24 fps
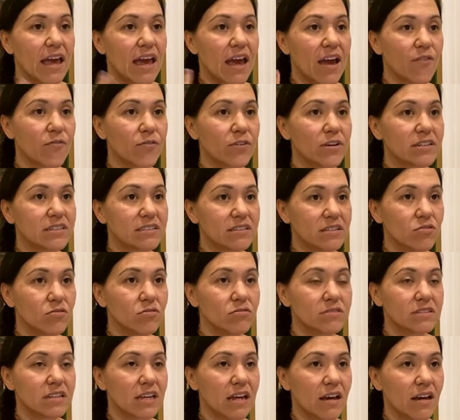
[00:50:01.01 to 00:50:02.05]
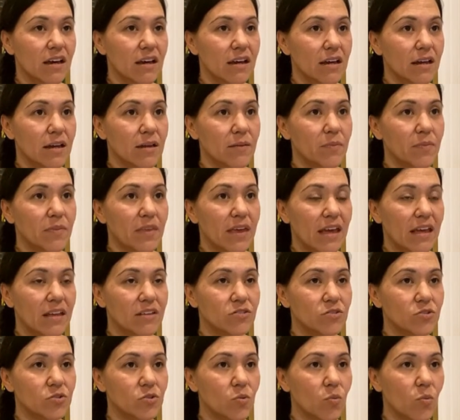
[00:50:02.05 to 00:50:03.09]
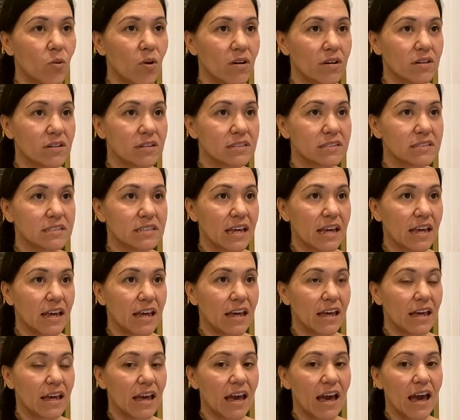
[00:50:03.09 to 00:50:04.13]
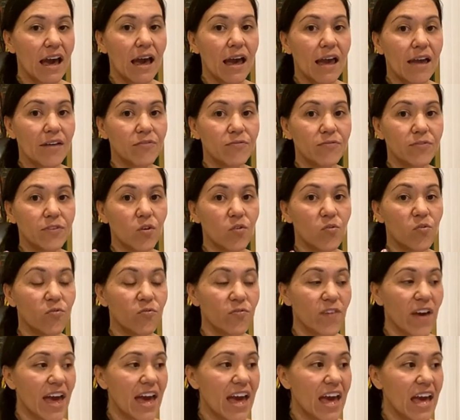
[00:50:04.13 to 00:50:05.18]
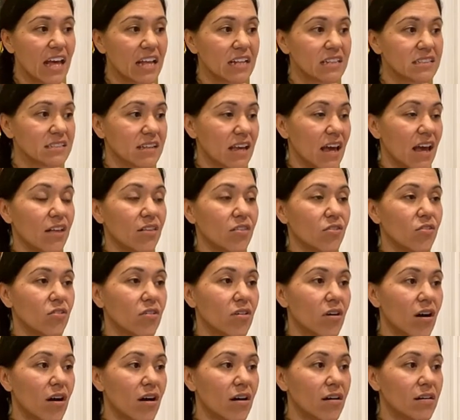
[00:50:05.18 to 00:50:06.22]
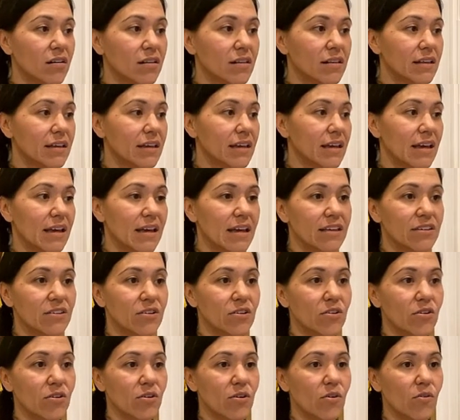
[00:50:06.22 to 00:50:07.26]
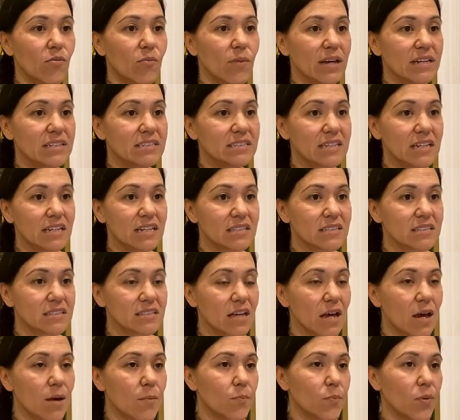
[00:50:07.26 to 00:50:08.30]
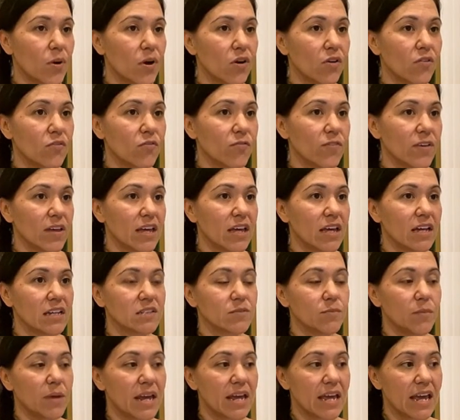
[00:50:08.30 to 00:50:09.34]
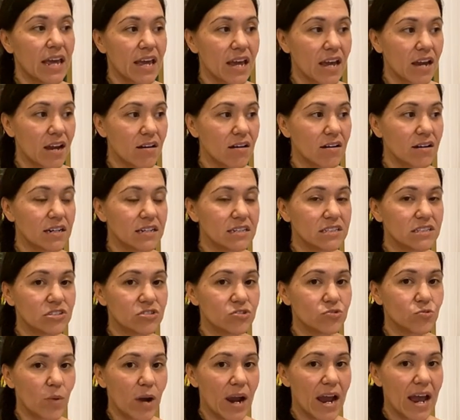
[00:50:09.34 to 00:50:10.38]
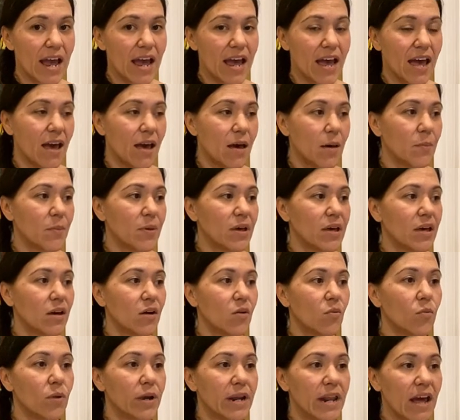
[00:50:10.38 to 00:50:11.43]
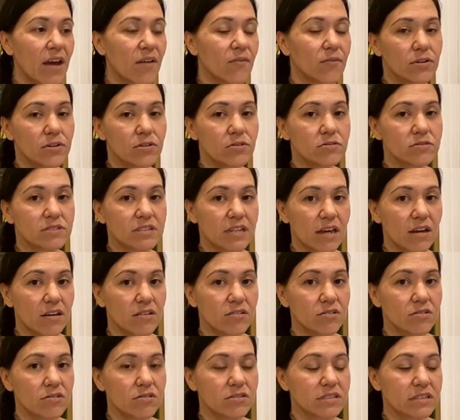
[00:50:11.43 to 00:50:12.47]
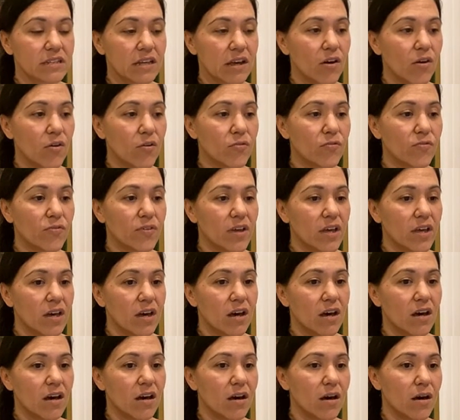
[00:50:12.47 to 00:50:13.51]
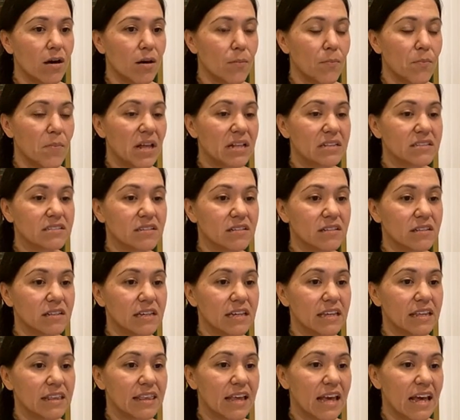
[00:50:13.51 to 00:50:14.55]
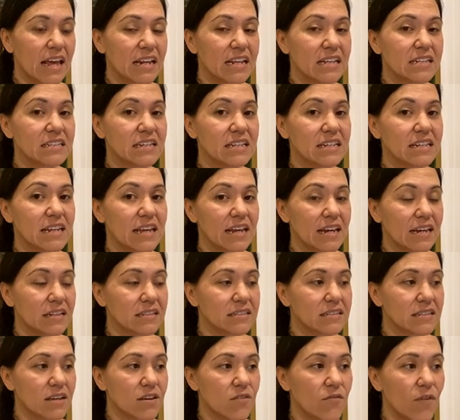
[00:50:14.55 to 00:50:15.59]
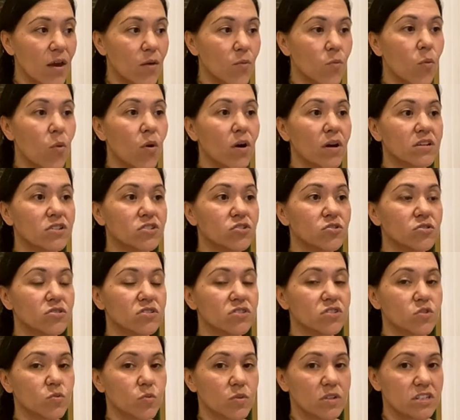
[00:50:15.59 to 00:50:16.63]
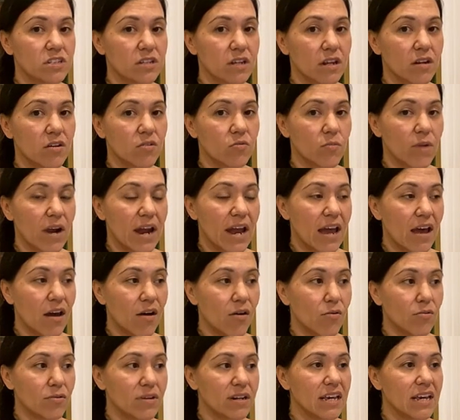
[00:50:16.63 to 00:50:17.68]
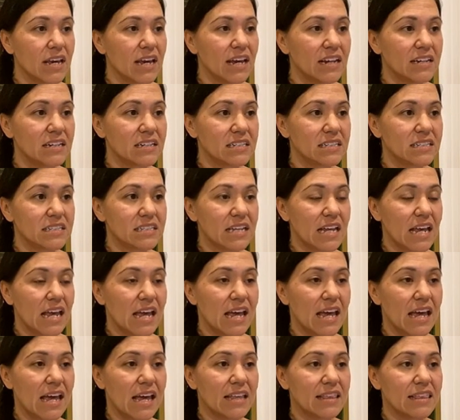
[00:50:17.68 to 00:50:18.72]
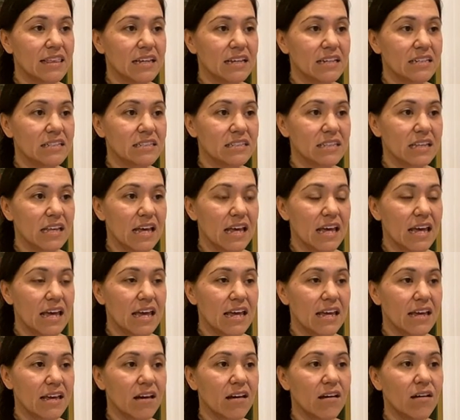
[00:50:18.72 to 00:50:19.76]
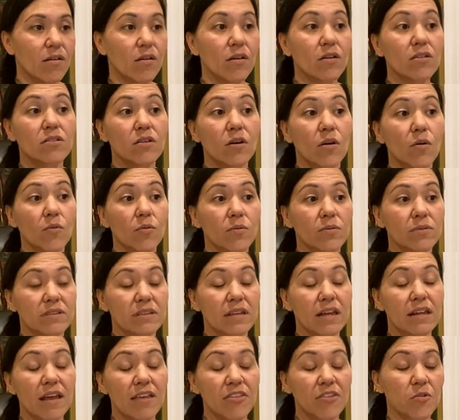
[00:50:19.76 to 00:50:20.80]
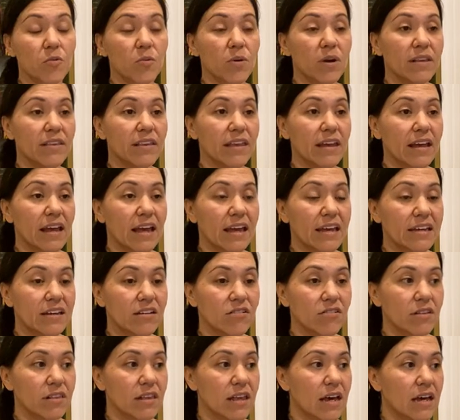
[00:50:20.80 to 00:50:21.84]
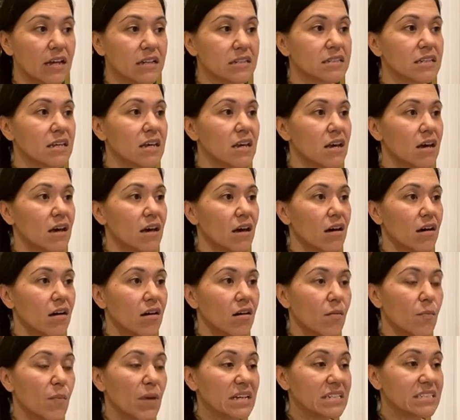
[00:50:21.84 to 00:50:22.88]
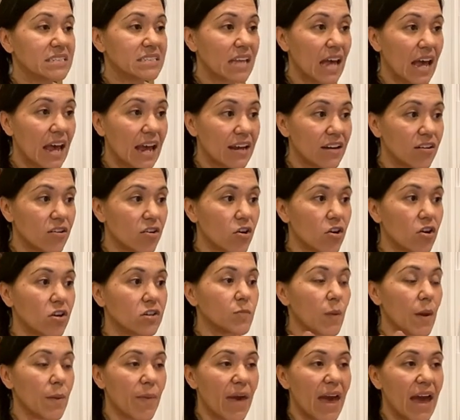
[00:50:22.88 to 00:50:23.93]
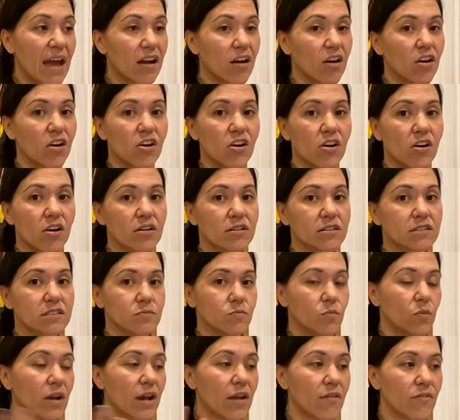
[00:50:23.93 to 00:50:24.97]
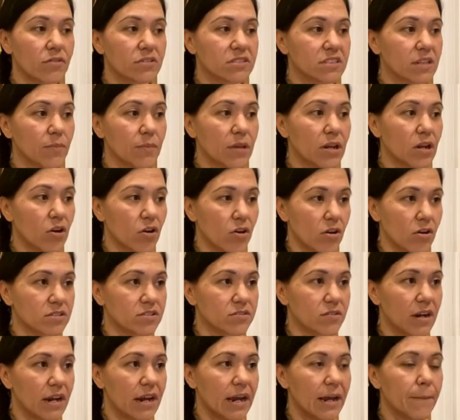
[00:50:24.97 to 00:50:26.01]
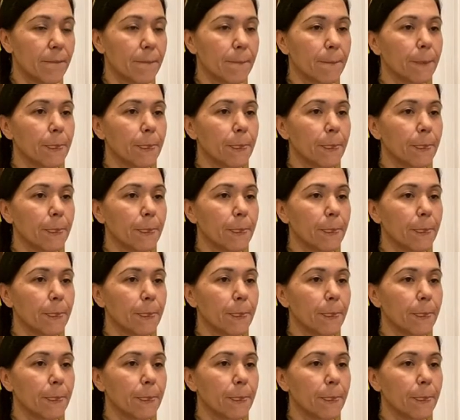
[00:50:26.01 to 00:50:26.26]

Every single time that you want to say, I feel fat, I look ugly, you know, my skin's not perfect, my hair is drab, whatever you tell yourself um, mentally that is a negative, I want you to switch that around and just say things like, uh, oh, another one like I hear a lot uh, my side hurts, my back hurts, whatever, something hurts, right?